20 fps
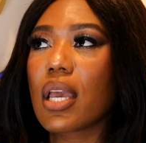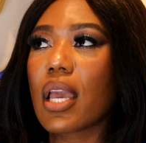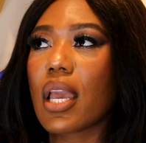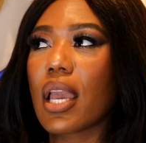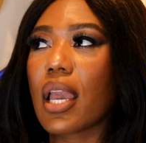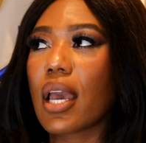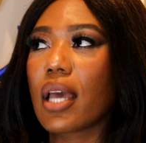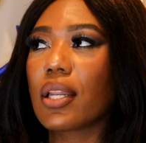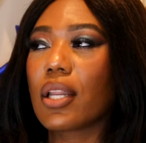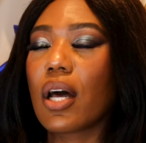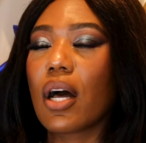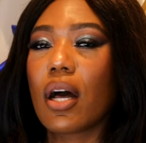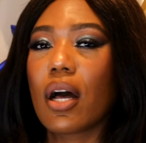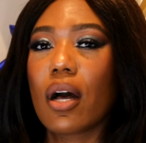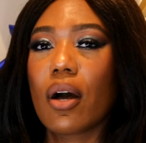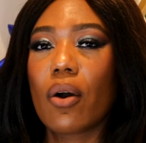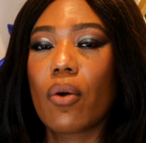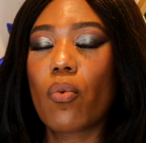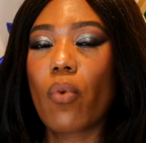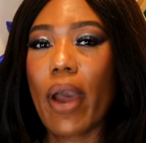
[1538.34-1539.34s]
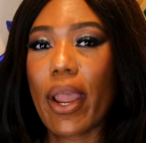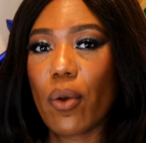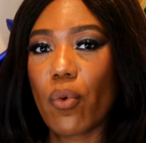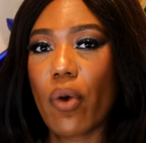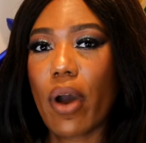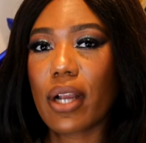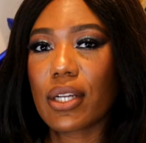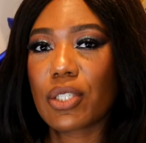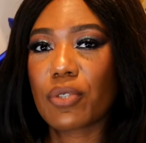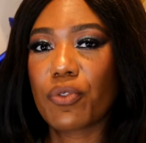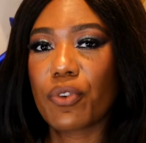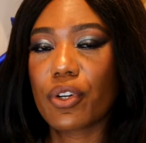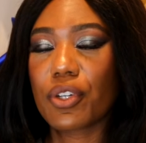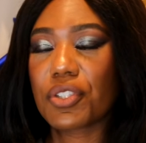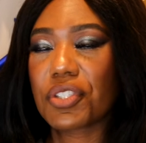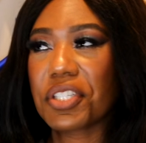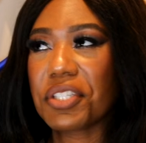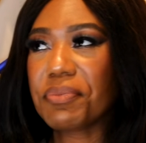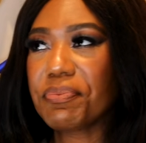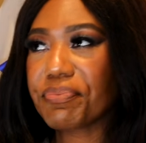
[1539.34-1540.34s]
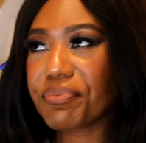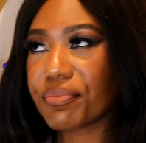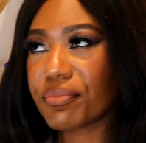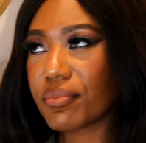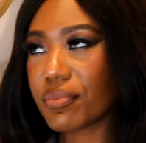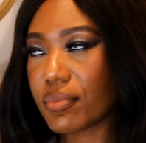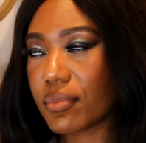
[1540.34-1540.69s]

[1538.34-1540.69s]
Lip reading: and a whitewash version.